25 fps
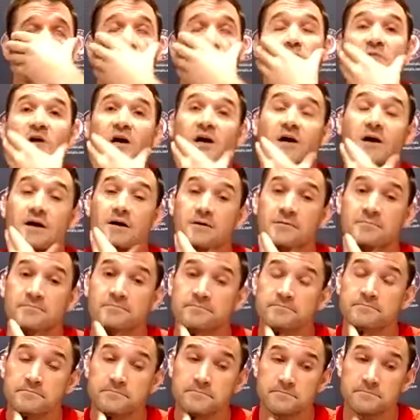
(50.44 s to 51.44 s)

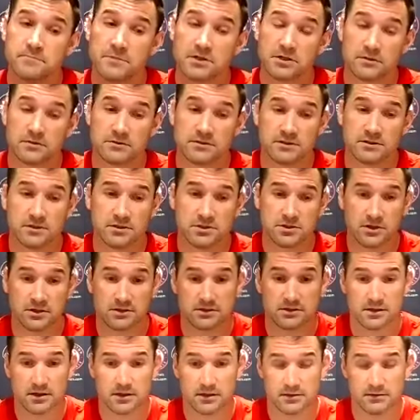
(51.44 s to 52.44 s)
You know,
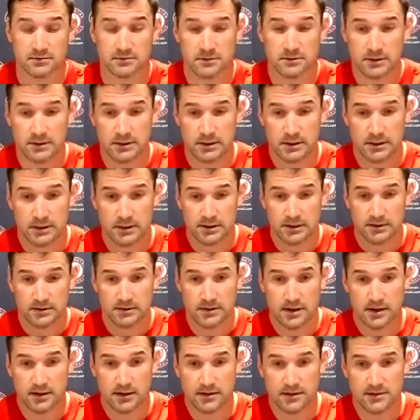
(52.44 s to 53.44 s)
C-Shek's not
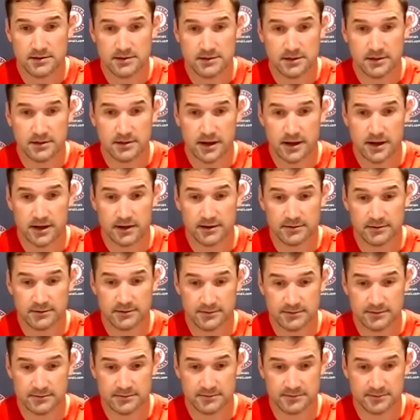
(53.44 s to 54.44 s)
an easy guy
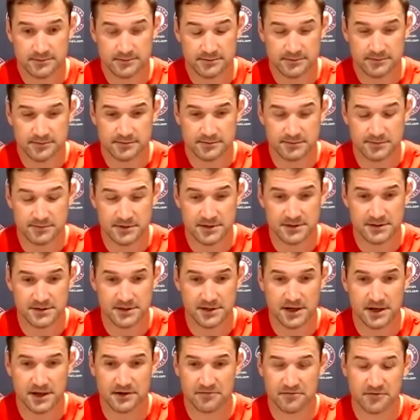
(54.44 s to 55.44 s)

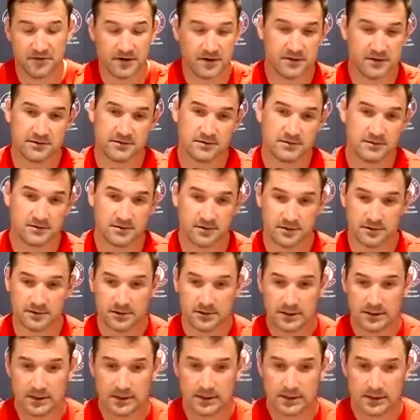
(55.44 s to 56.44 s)
to face. So
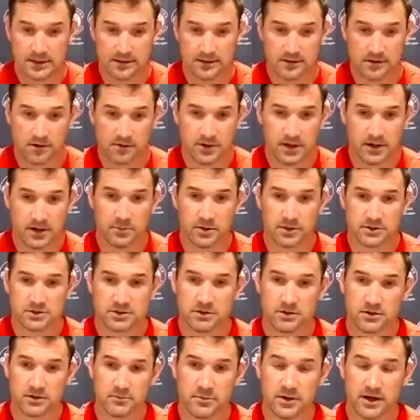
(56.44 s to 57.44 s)
I thought we had a bunch
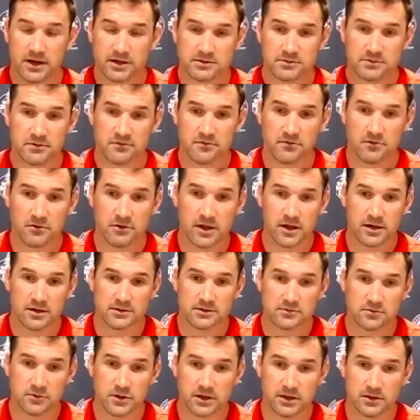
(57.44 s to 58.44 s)
of good at-bats before that
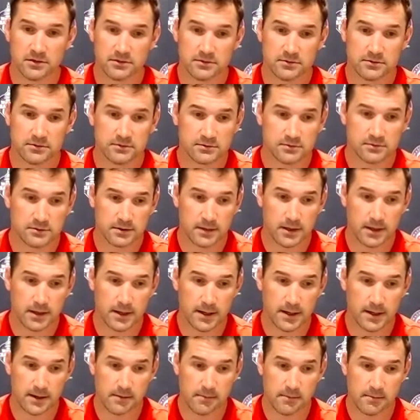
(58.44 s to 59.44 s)
as well.
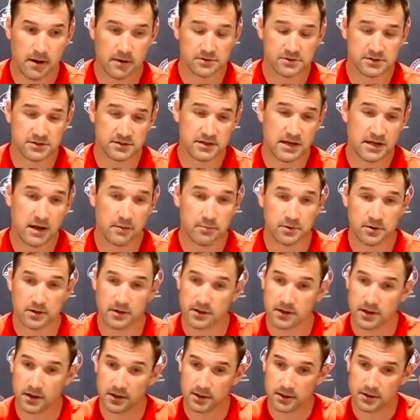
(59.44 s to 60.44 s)
I was just happy to
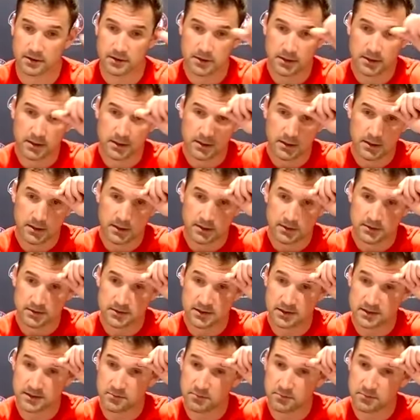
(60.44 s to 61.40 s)
kind of see some